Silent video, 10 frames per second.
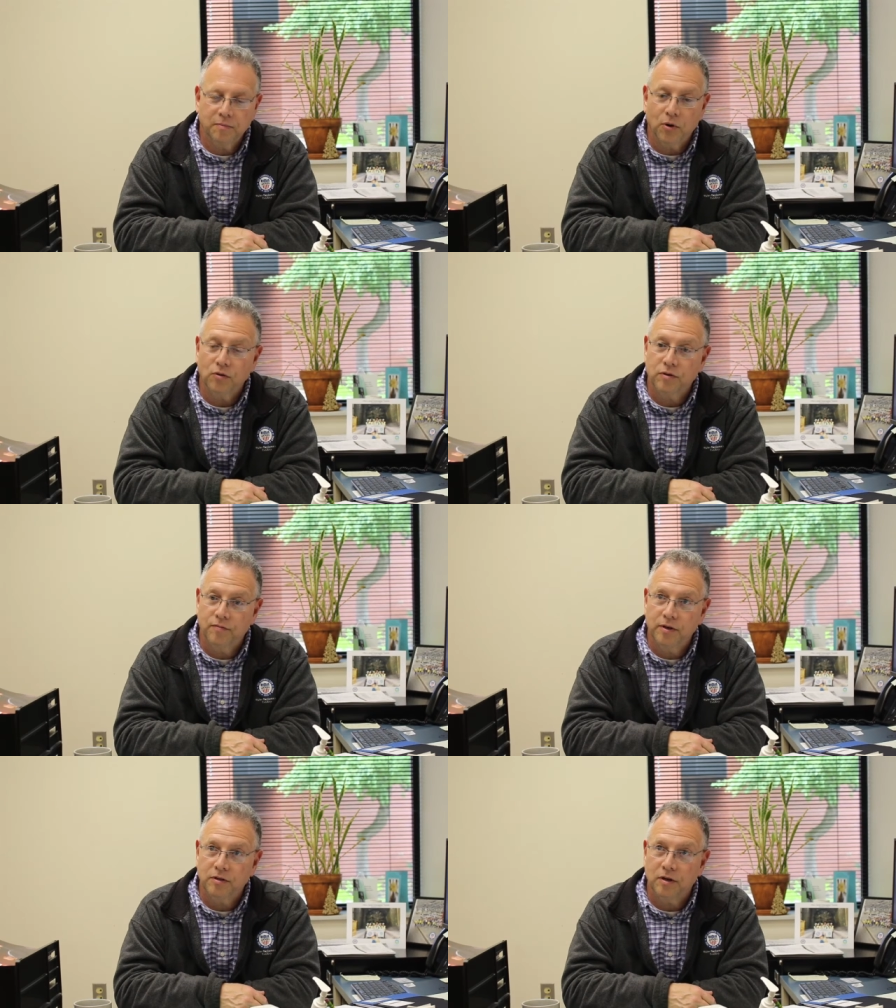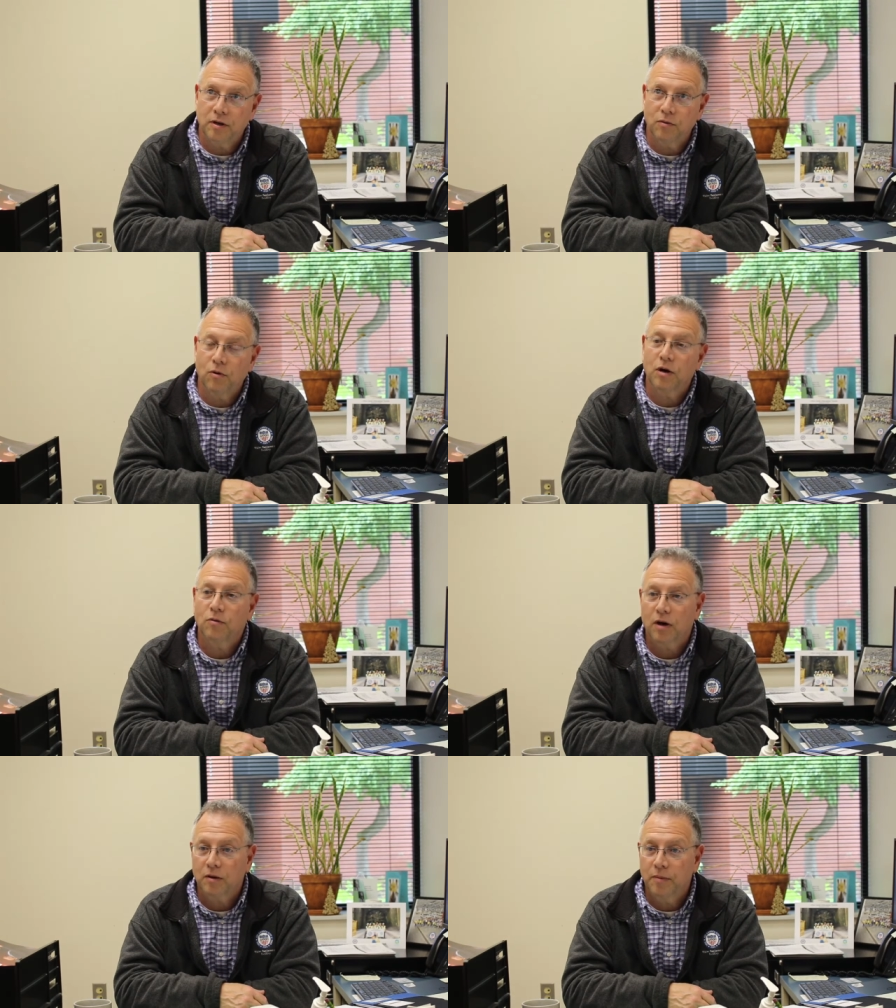both the uh, water
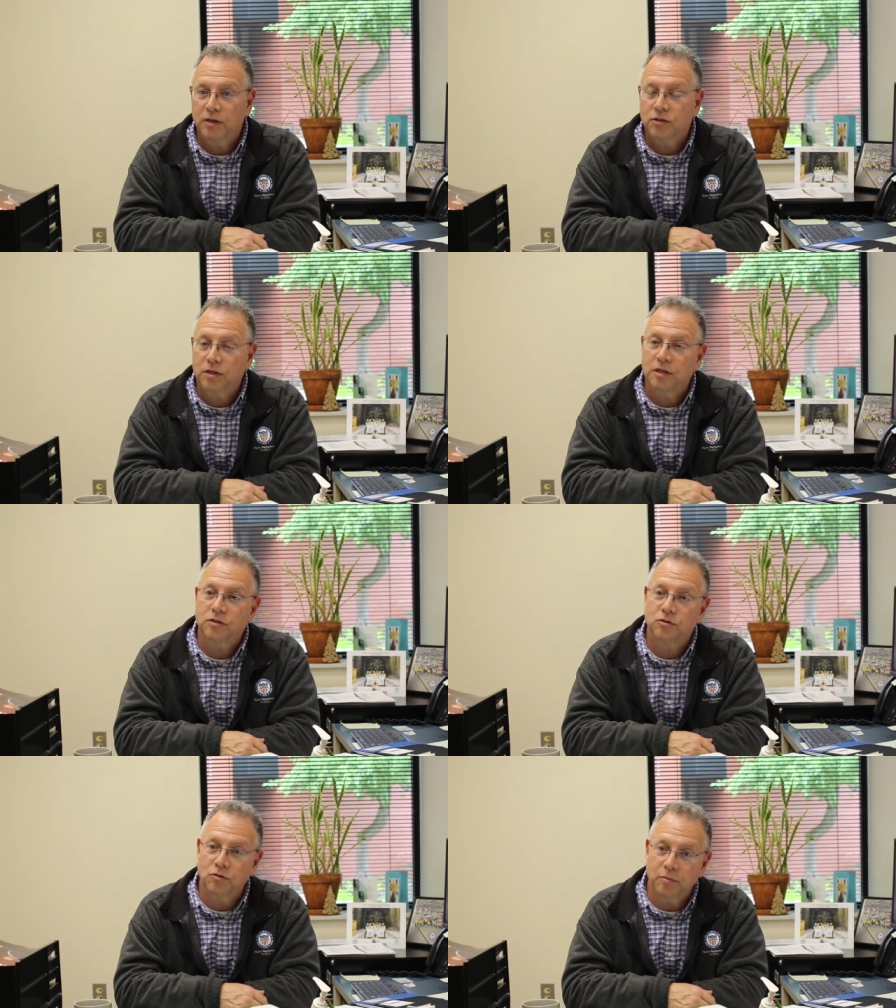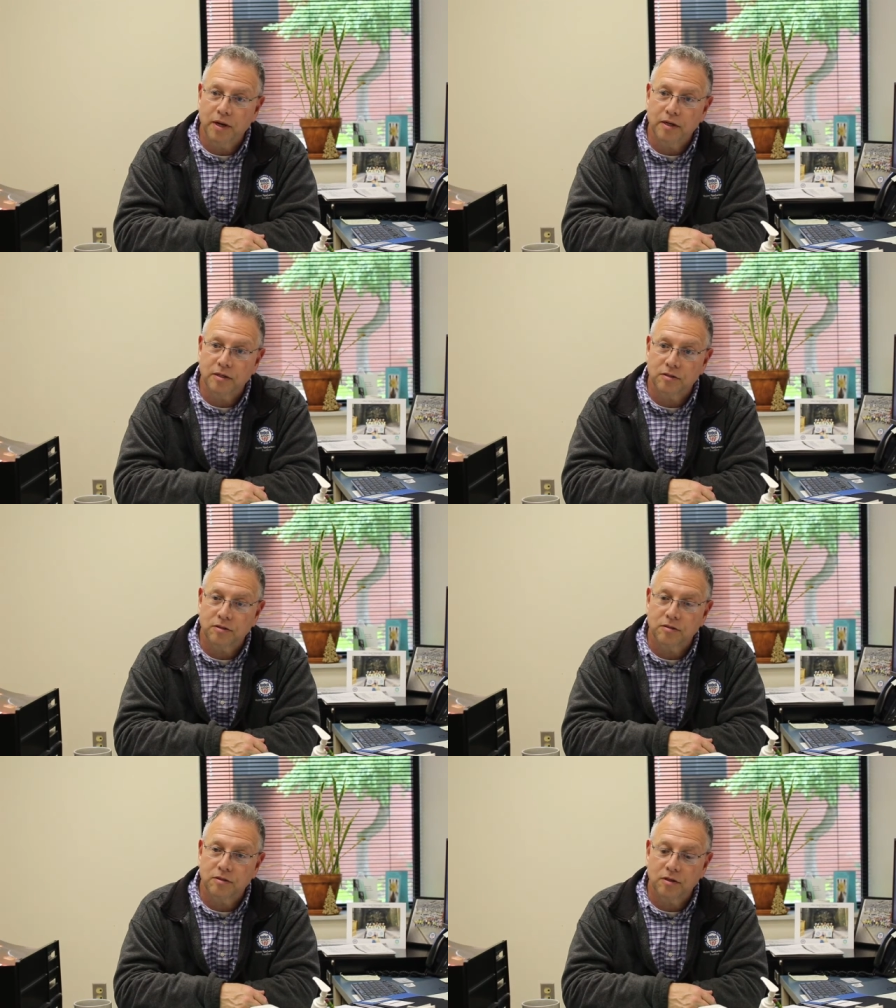reclamation and sewer
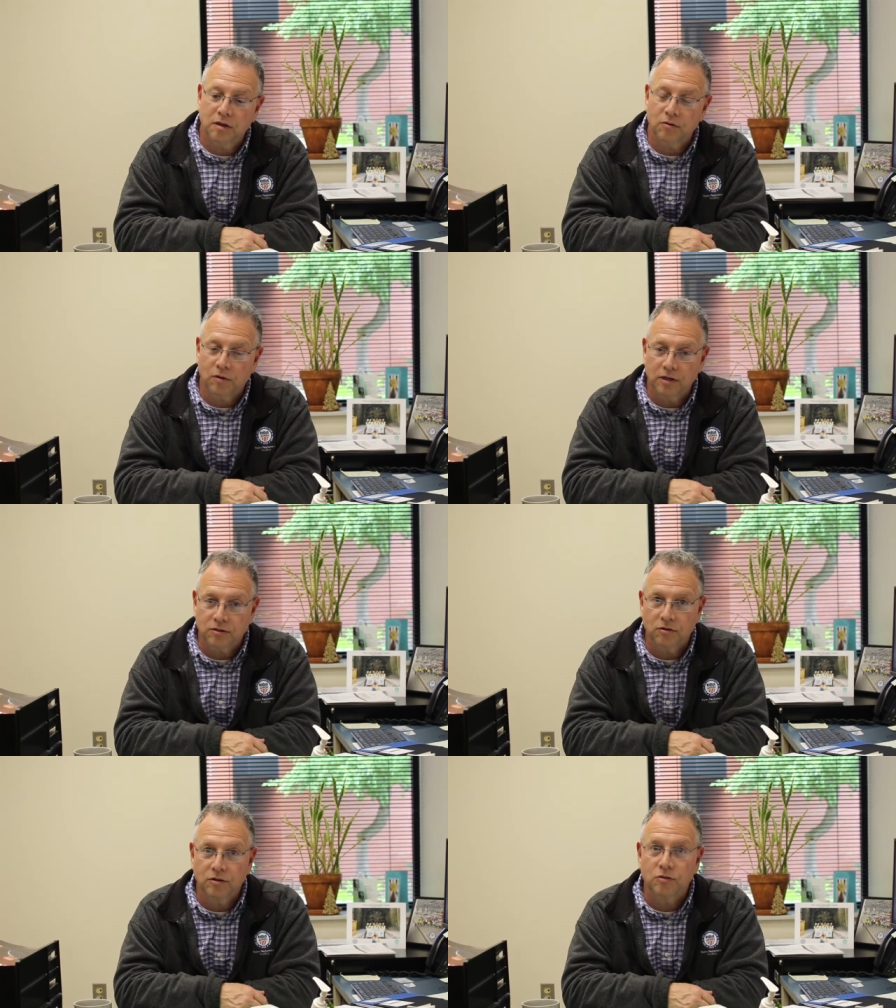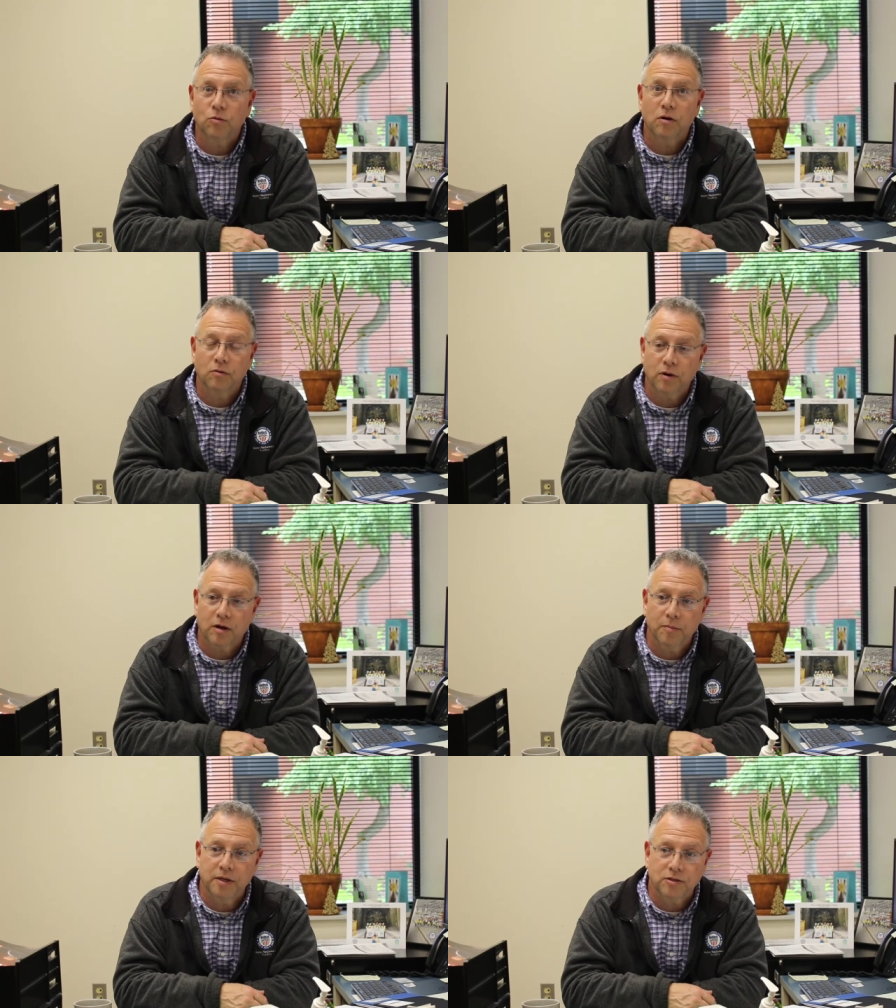maintenance, otherwise known as water
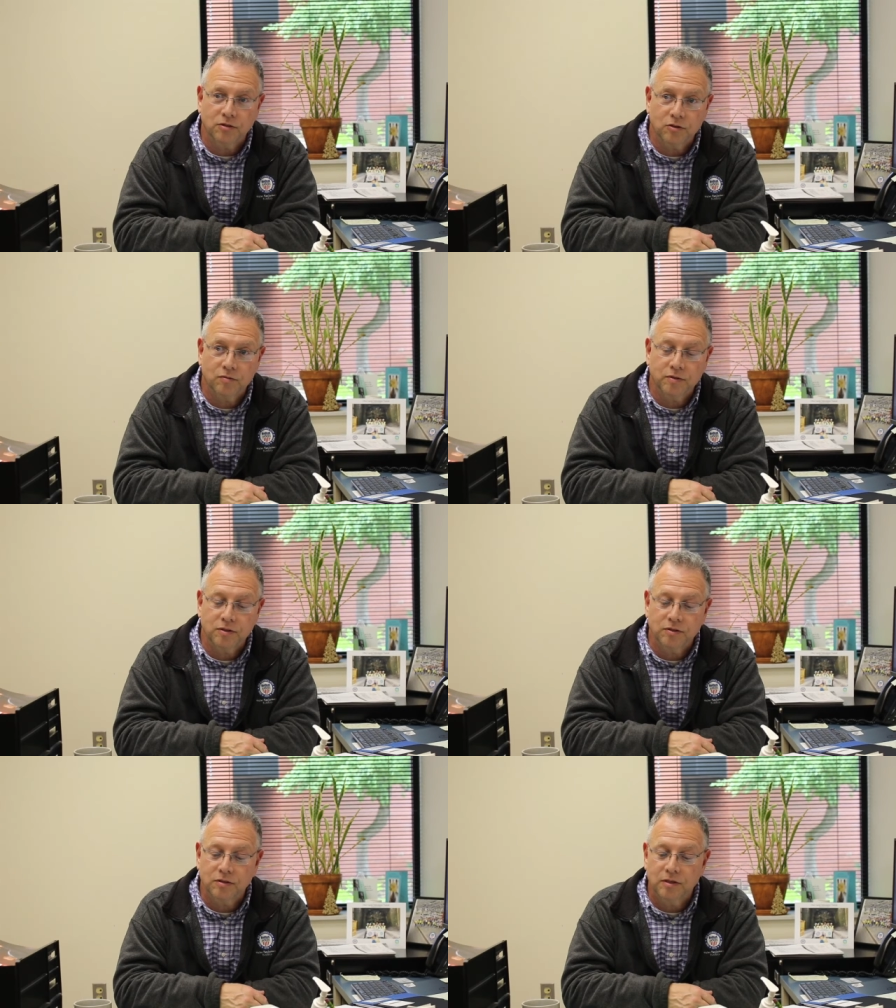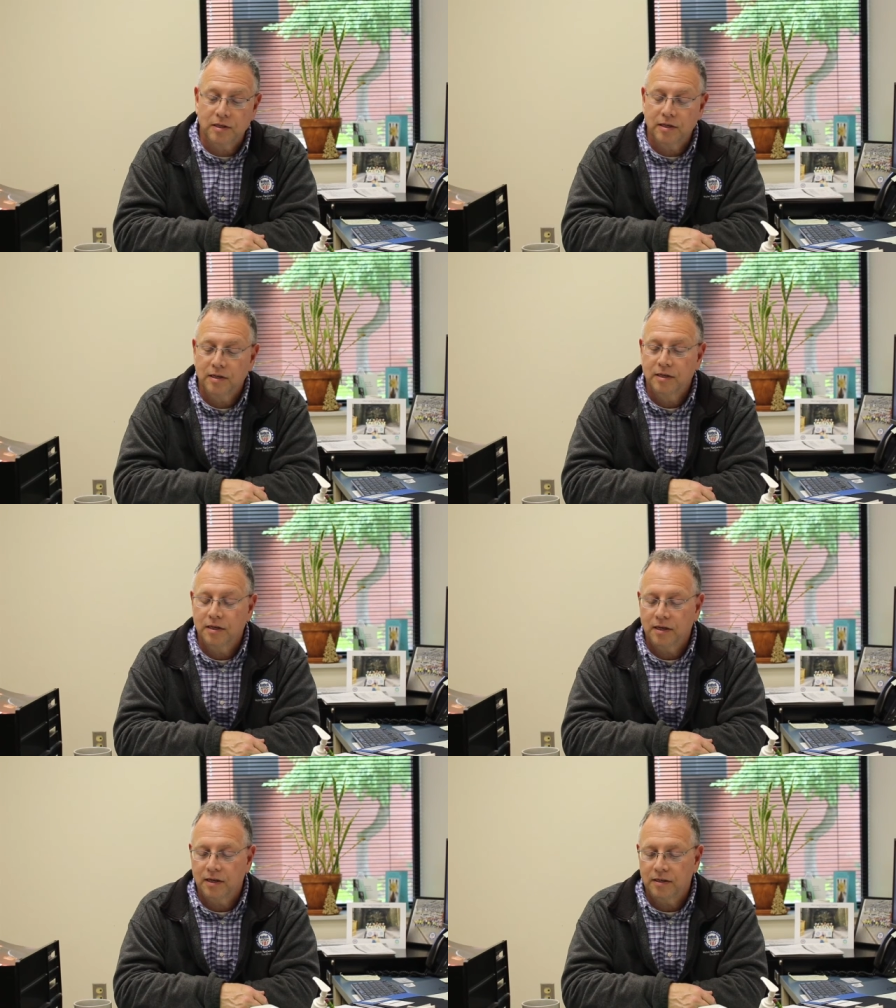reclamation services.
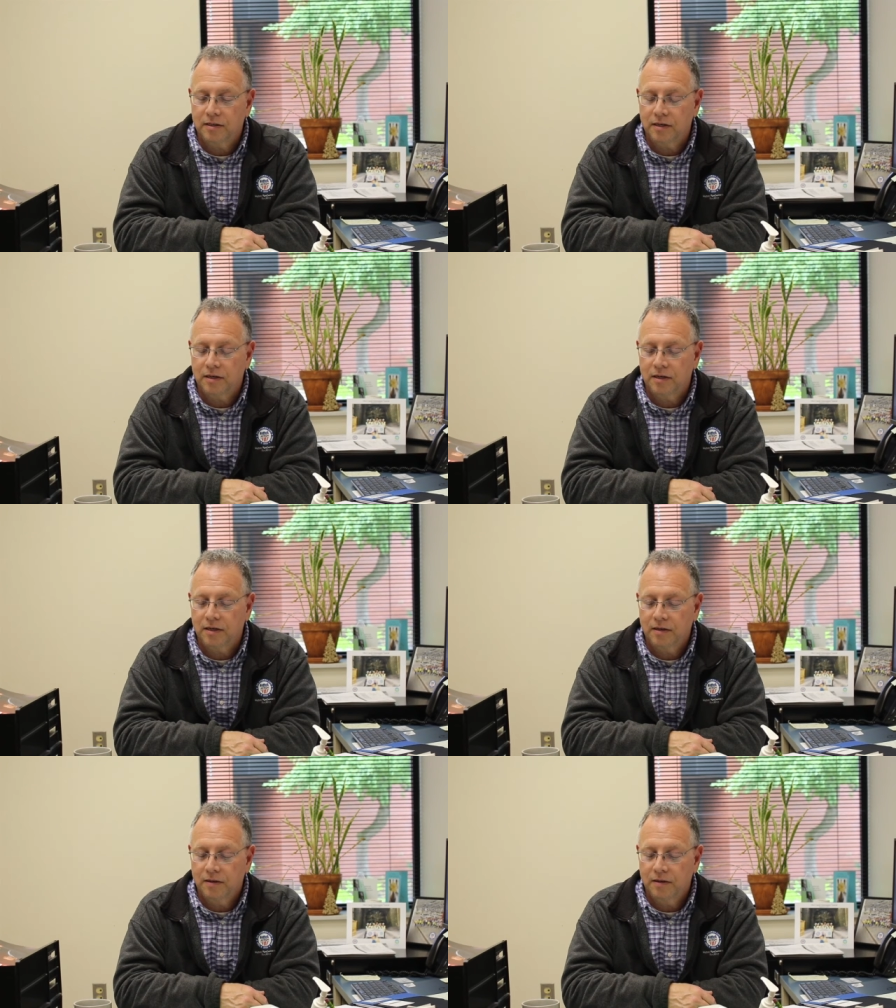And uh,